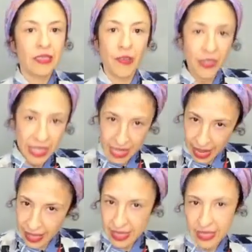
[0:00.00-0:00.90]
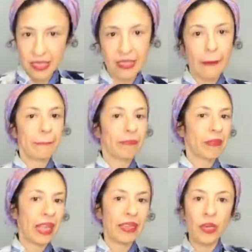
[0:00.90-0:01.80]
different sizes,
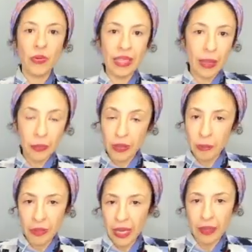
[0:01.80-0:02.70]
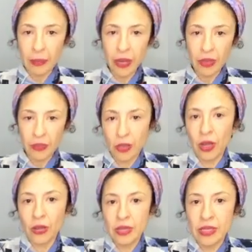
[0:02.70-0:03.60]
and then you end up with a big amount of
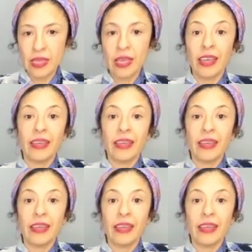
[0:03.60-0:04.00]
clothes